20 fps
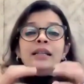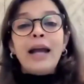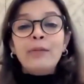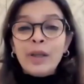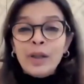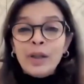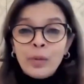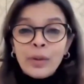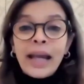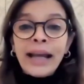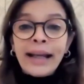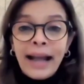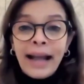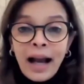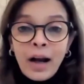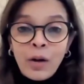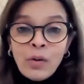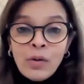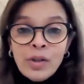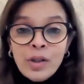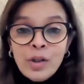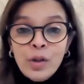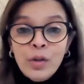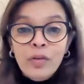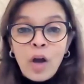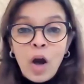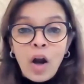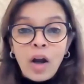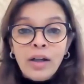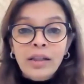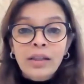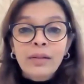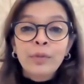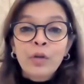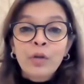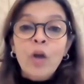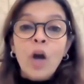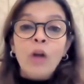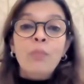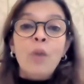And when you get out, you got
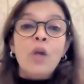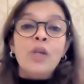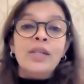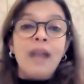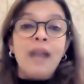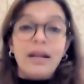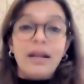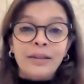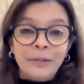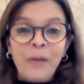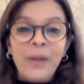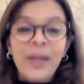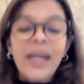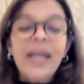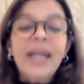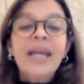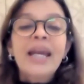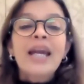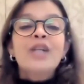more stuff. Okay.